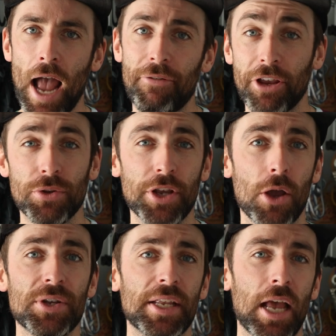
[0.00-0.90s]
Having your
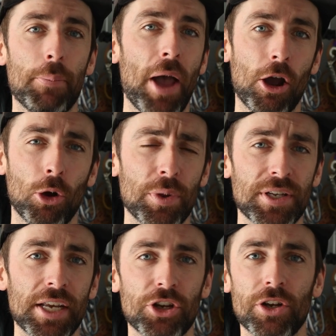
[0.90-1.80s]
toes in that power
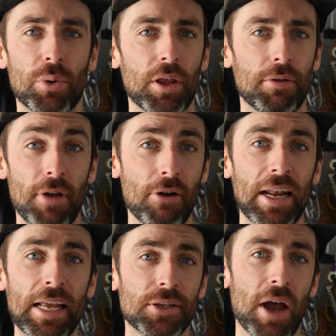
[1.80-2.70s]
position with
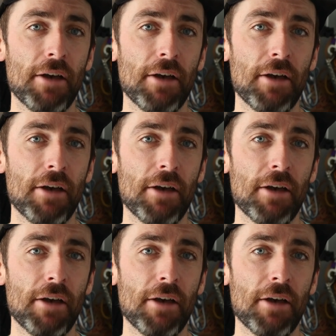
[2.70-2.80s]
very little